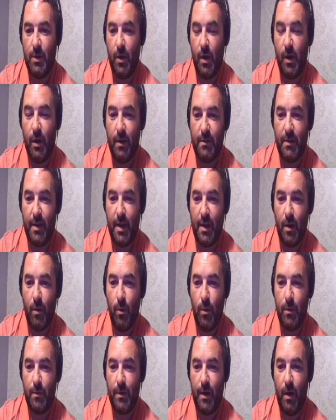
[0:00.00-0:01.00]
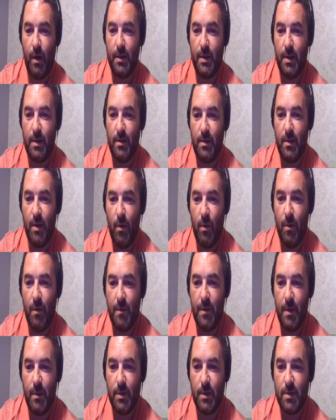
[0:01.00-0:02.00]
I'm going to take your word for that. I didn't know if
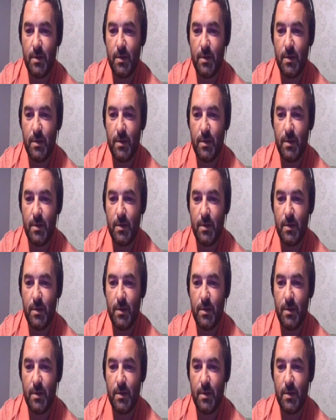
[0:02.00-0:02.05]
he was